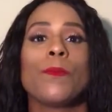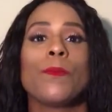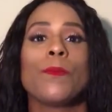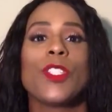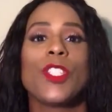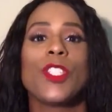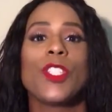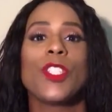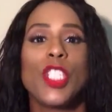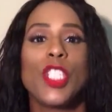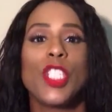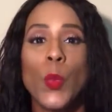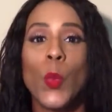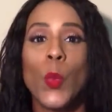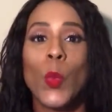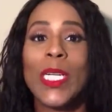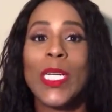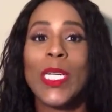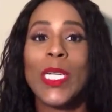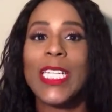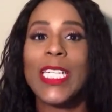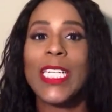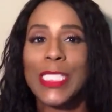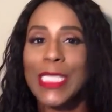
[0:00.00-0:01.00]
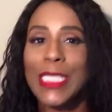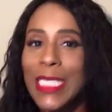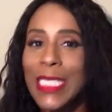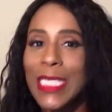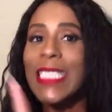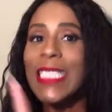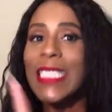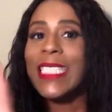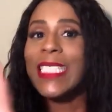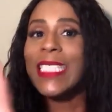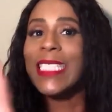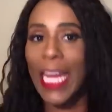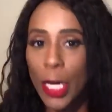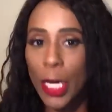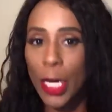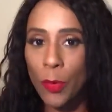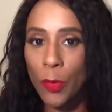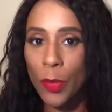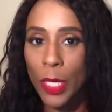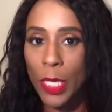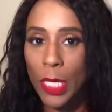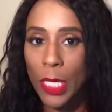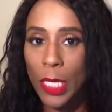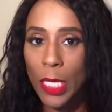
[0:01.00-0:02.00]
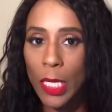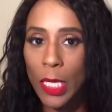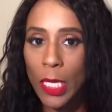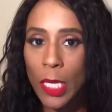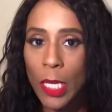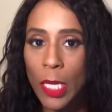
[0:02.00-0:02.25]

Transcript: She weak, she scary.